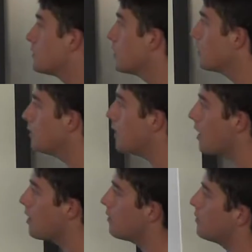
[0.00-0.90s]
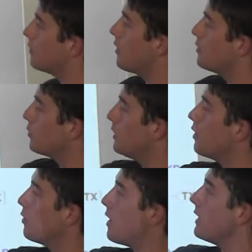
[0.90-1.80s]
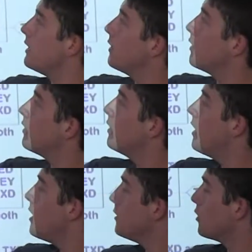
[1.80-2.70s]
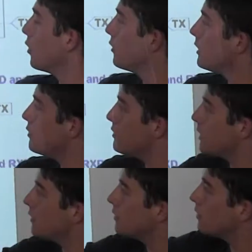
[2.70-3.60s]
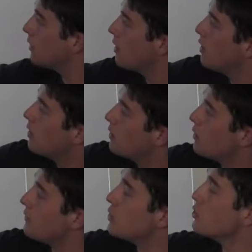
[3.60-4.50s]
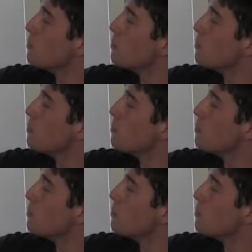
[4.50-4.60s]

So we have your Arduino right here. You have 2